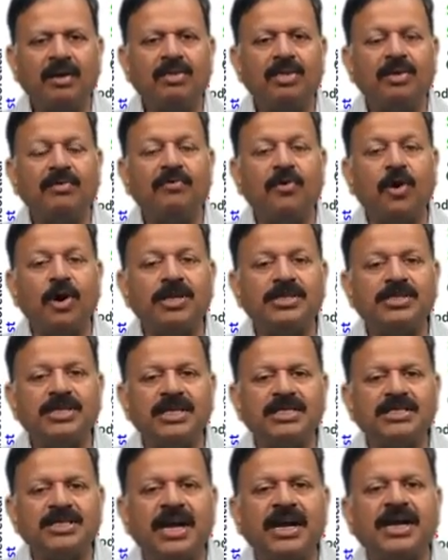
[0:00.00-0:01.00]
the
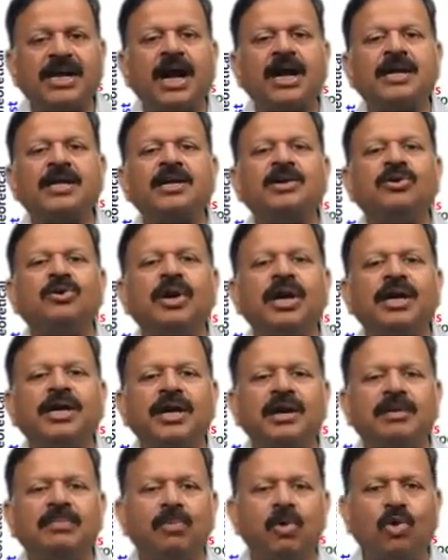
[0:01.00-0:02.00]
voices get
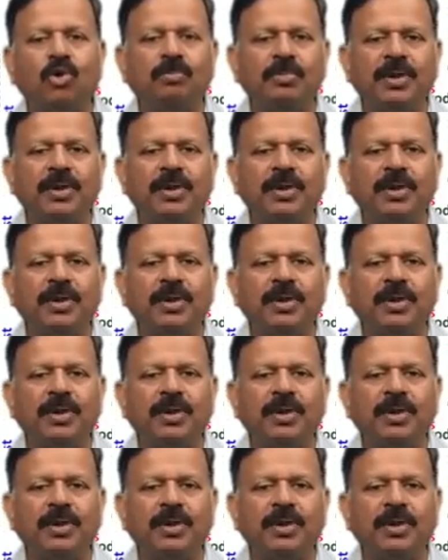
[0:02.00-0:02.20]
articulated more